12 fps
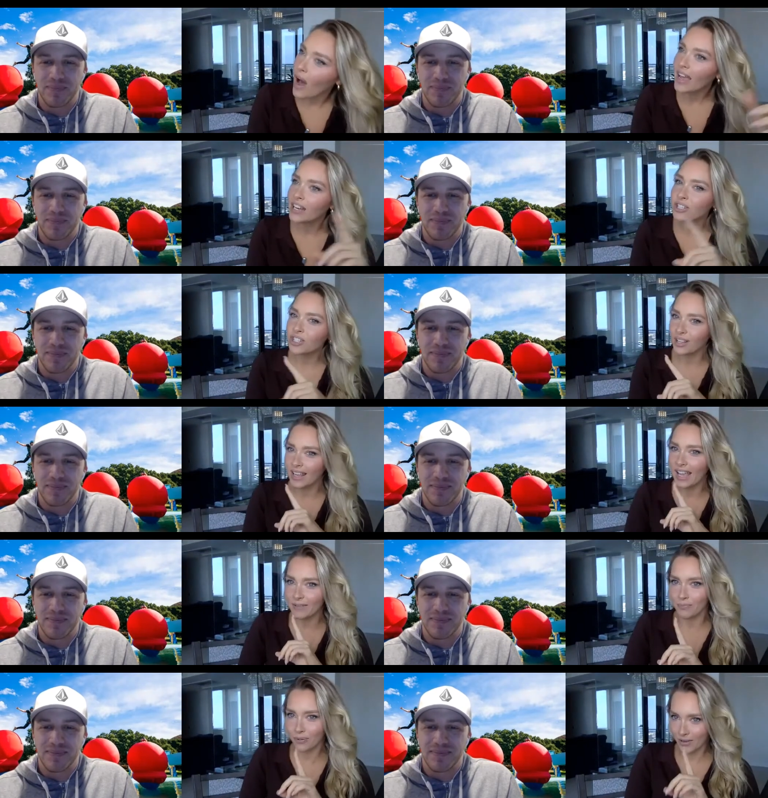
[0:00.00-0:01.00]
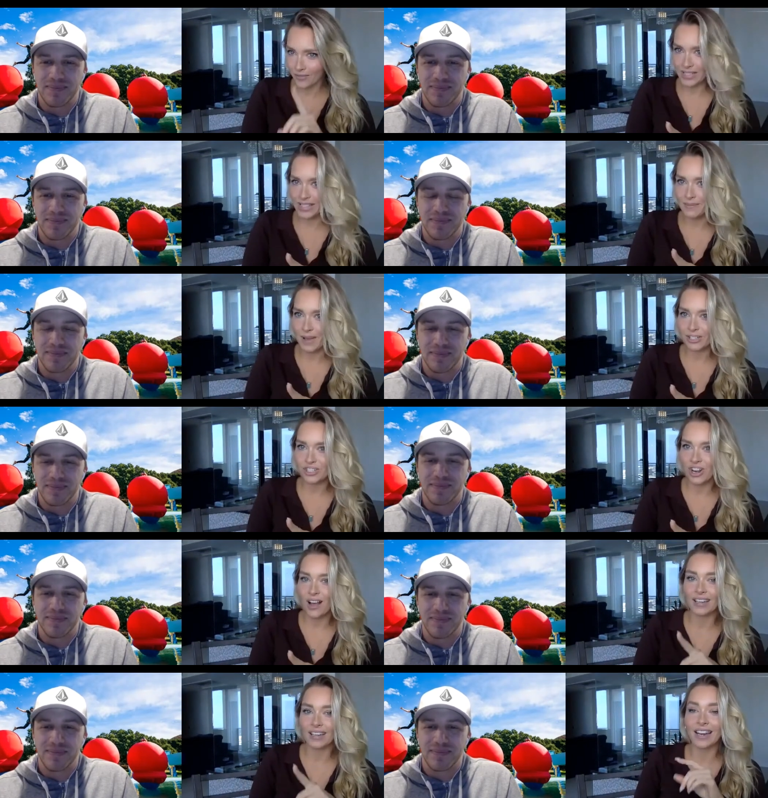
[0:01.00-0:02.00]
Speaker 1: I actually had previously met
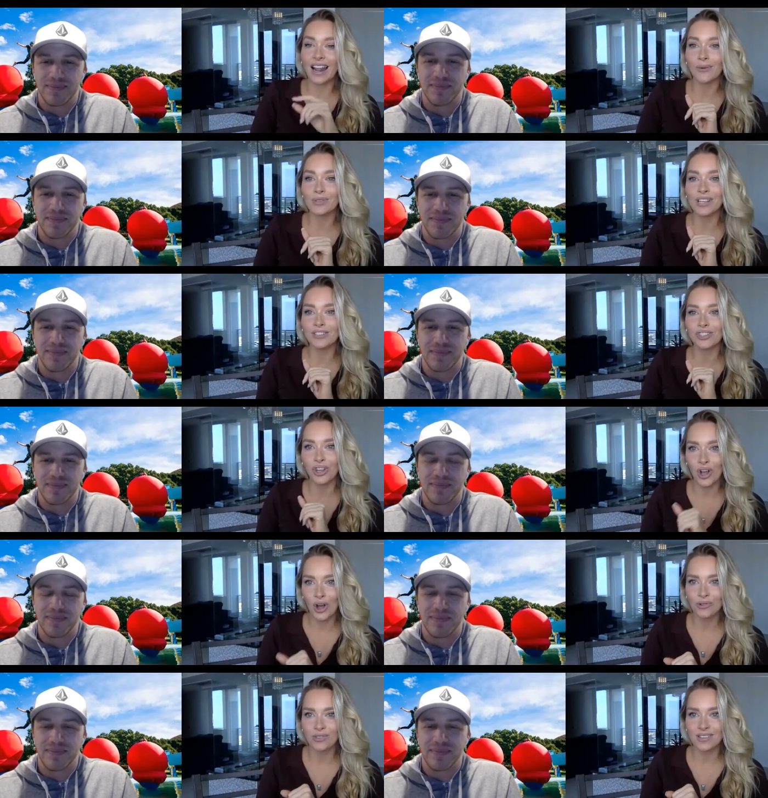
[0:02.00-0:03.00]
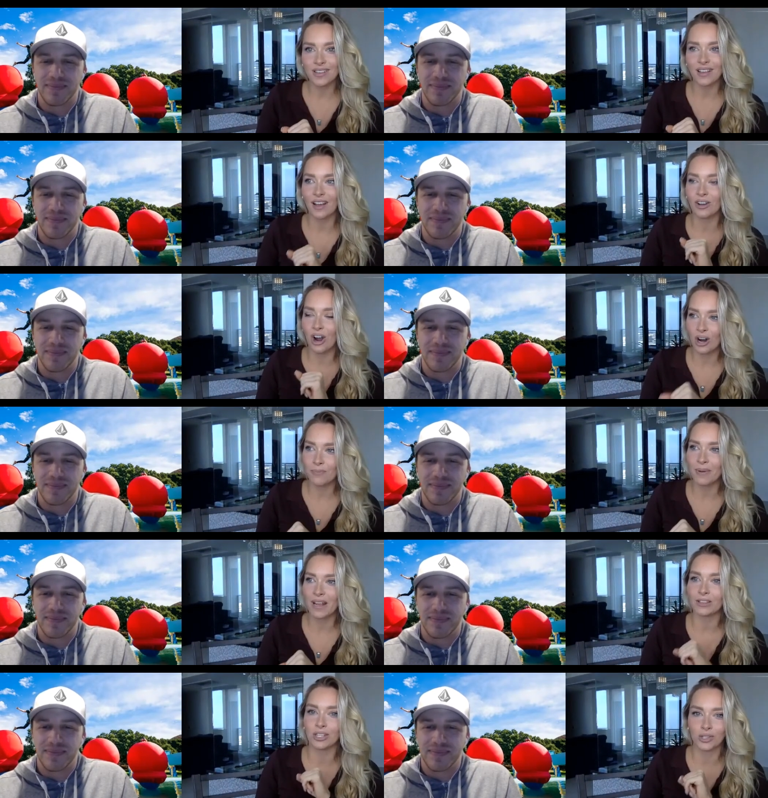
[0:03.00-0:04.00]
John, and I was actually hosting a carpet
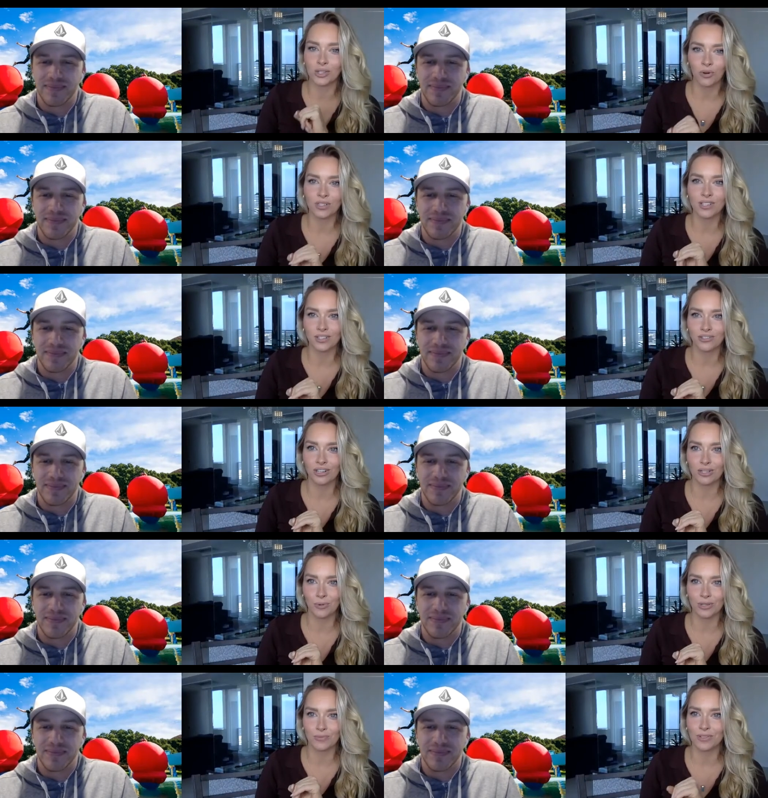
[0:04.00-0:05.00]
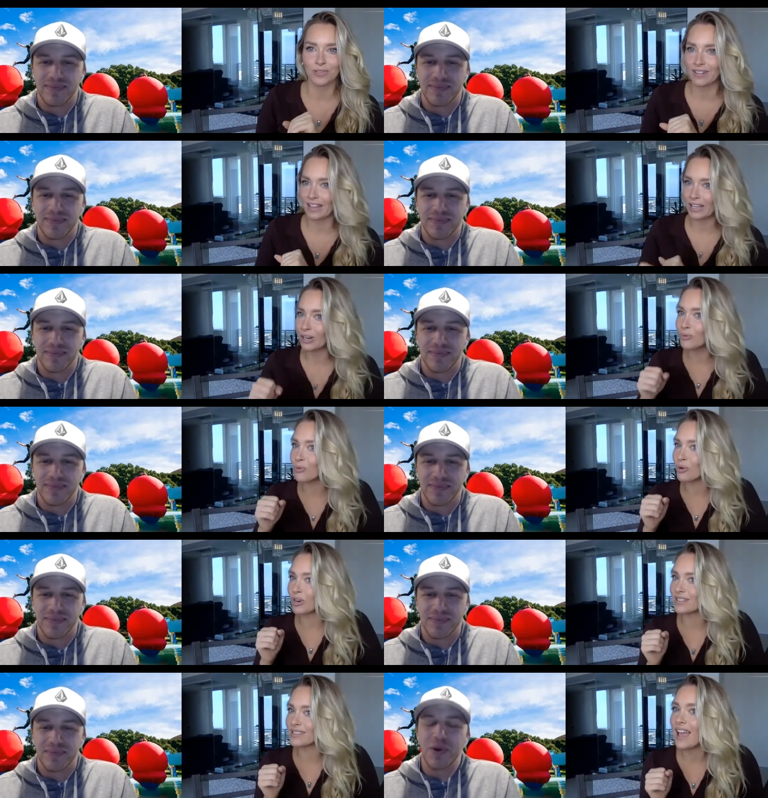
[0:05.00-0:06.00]
at the Sports Illustrated Sports Person of the Year
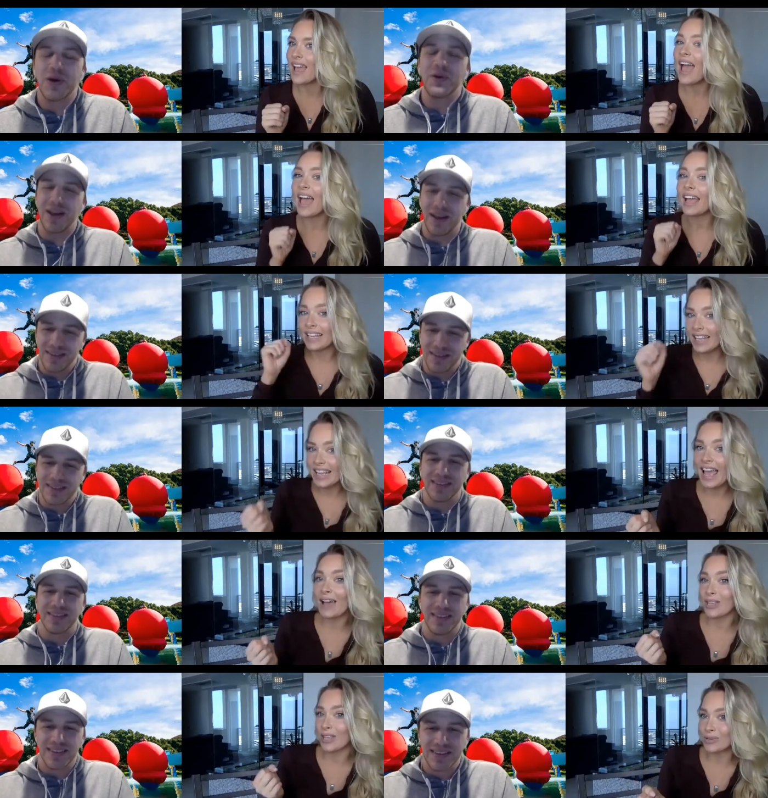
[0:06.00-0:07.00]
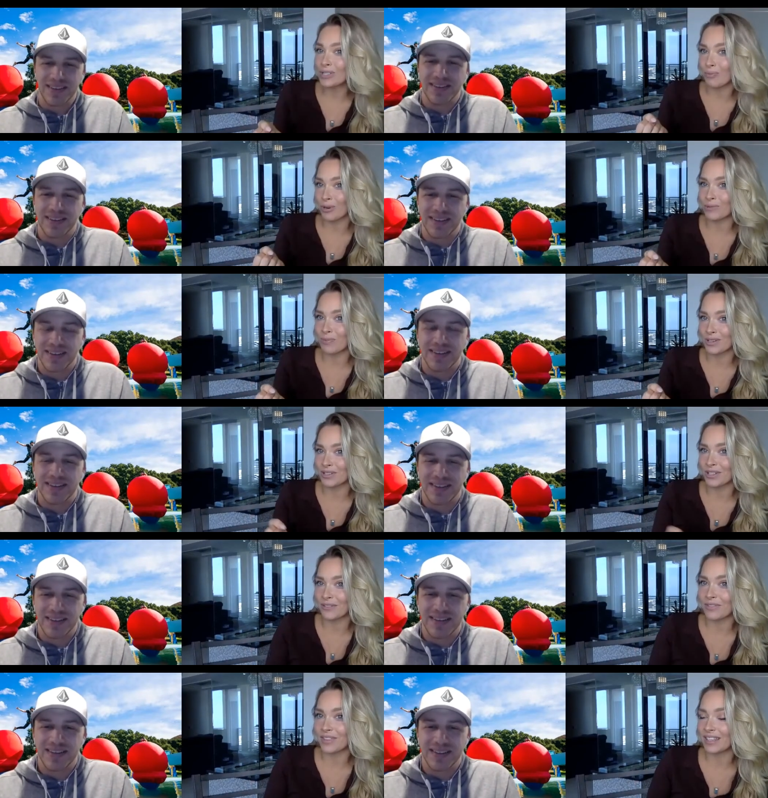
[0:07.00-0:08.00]
Awards. Well, okay. And he, he was Sports Person
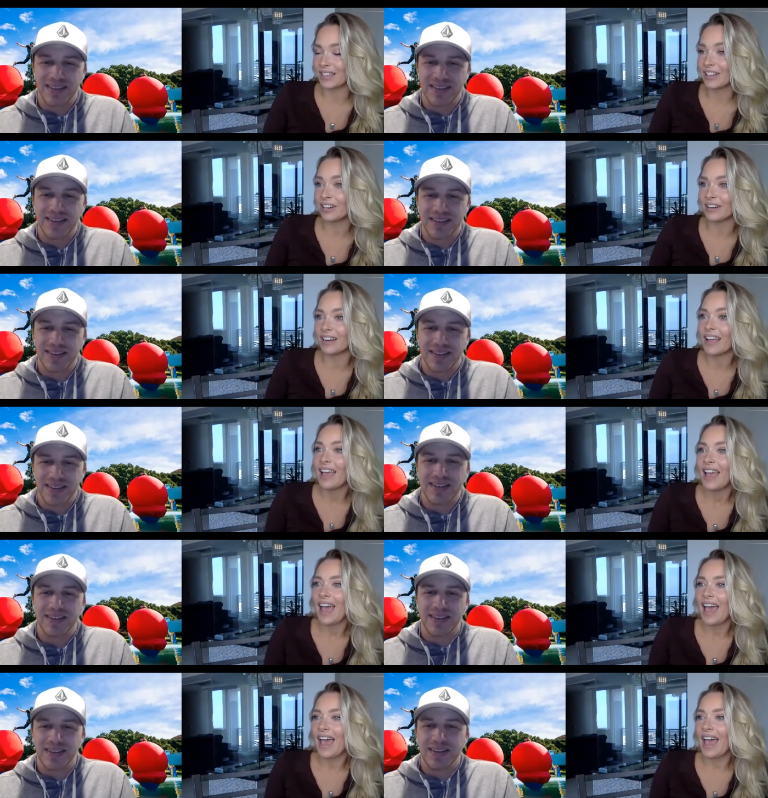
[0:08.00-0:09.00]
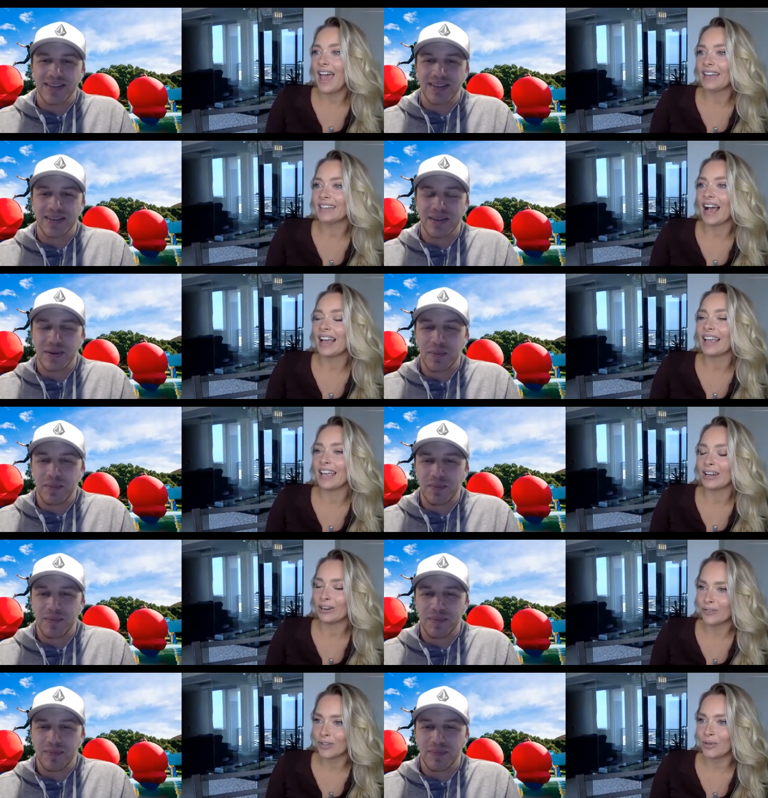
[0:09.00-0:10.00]
of the Year, and I
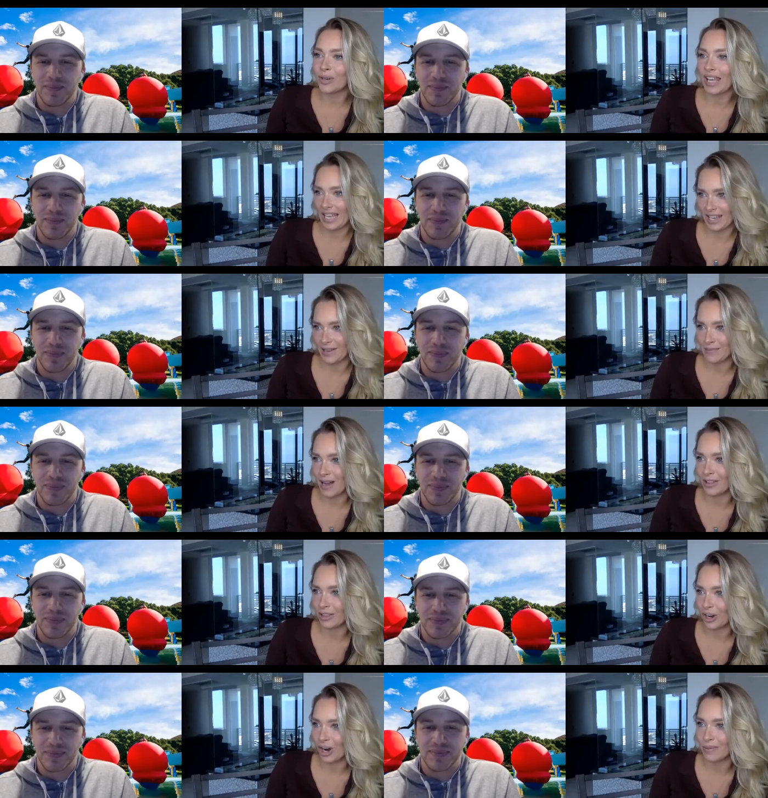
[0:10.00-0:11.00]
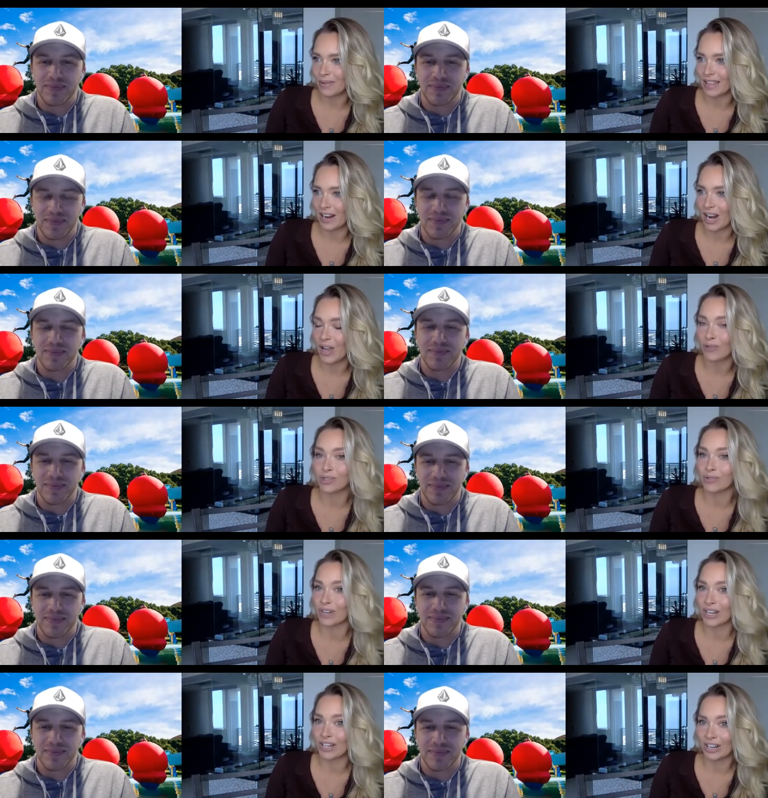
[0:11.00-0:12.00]
interviewed him on the carpet there. I was
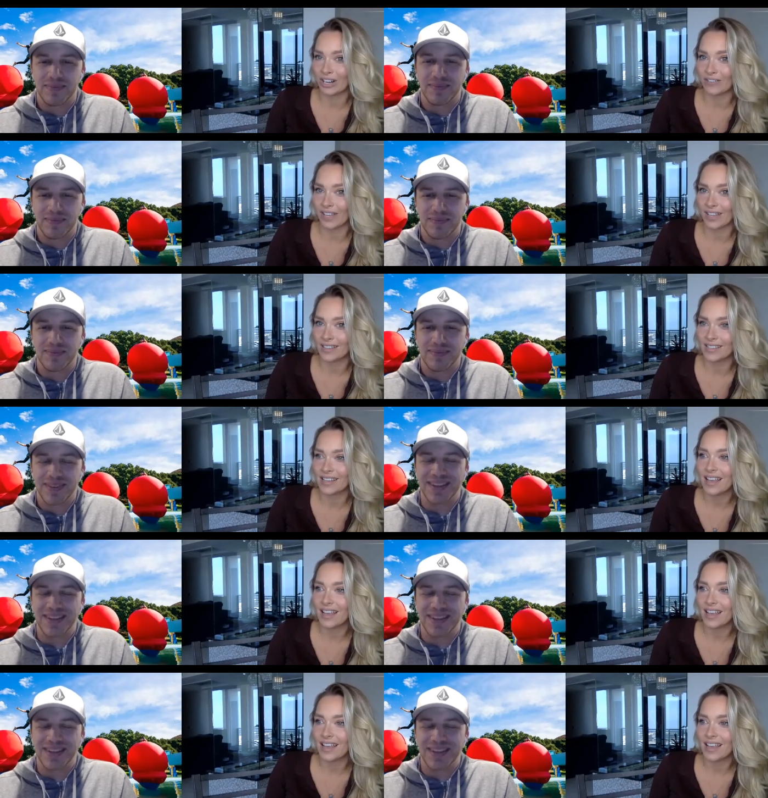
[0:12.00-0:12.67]
very nervous,